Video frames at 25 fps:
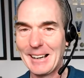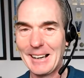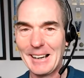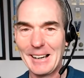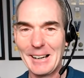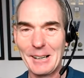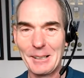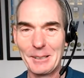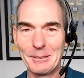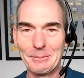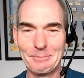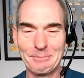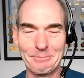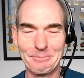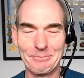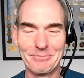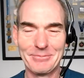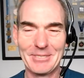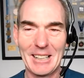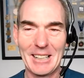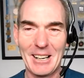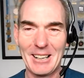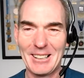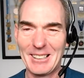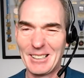Um,
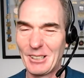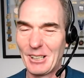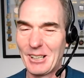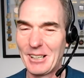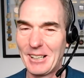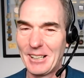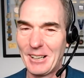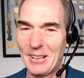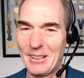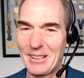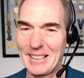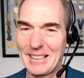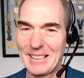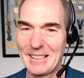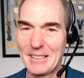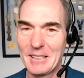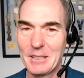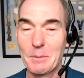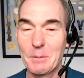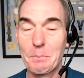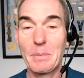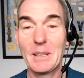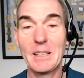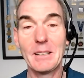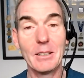like I don't think it
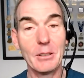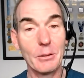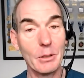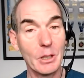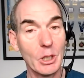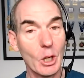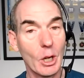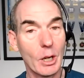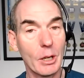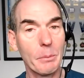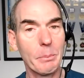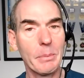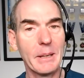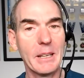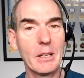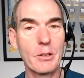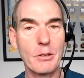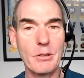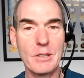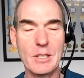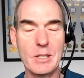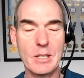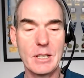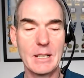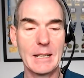is, but you know, it'd be
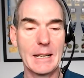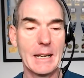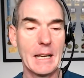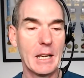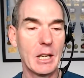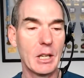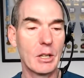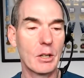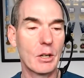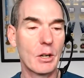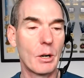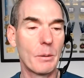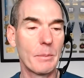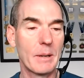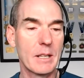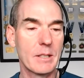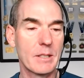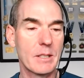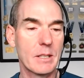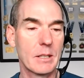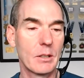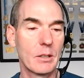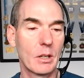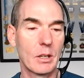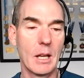interesting to hear your
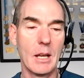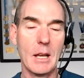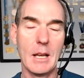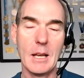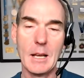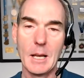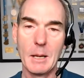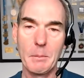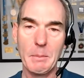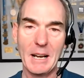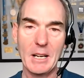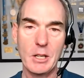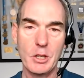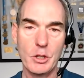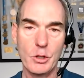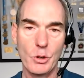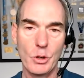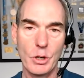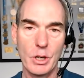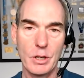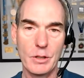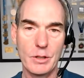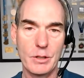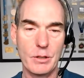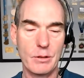comments. And look, make
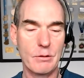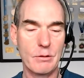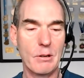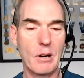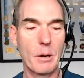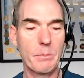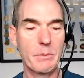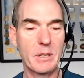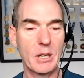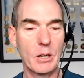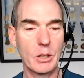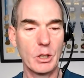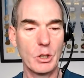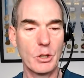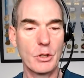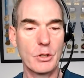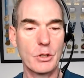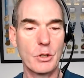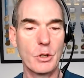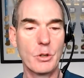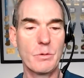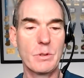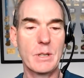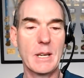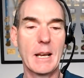sure you subscribe to our
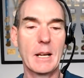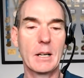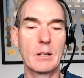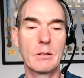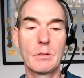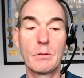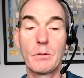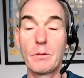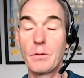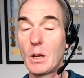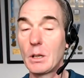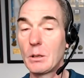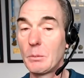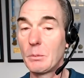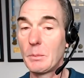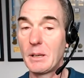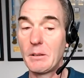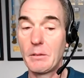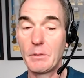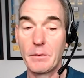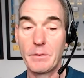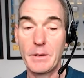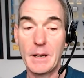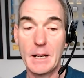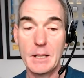YouTube channel and follow me
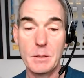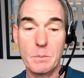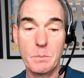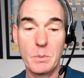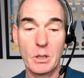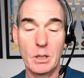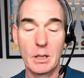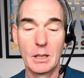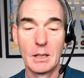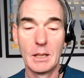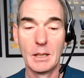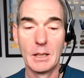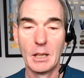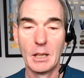on Facebook.